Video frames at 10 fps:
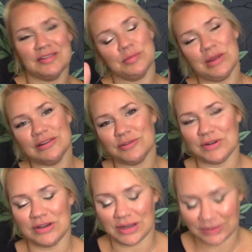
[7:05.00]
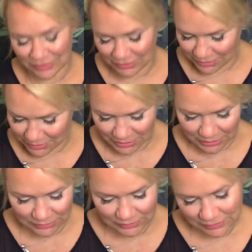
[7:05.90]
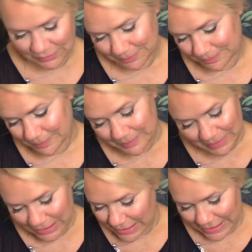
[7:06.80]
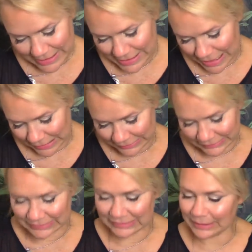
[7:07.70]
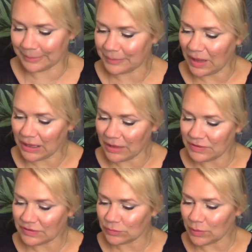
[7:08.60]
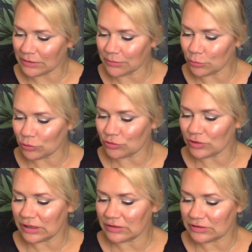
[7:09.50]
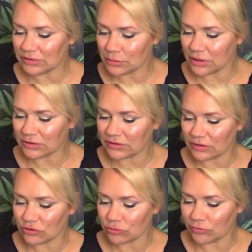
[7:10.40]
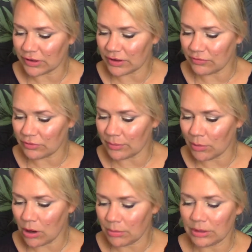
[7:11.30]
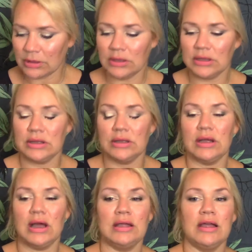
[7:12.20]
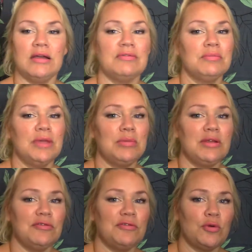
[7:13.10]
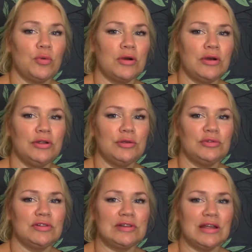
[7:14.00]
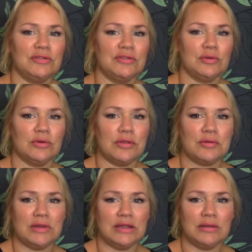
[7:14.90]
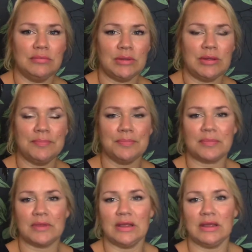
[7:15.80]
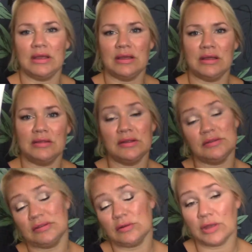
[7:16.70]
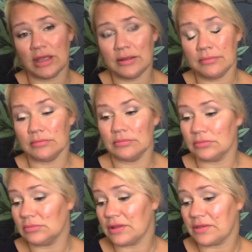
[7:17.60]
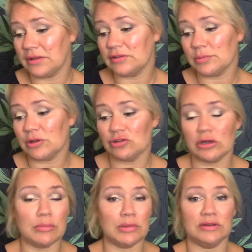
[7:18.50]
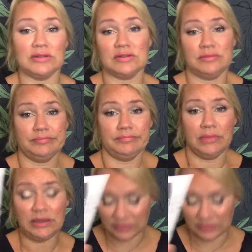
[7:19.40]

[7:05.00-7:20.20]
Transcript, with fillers: smells very nice and I think nice. I have this one, Monoskin Soothing Touch Recovery Balm. I have maybe four uses left, or three maybe. Uh, this is okay, nothing special, but it's it's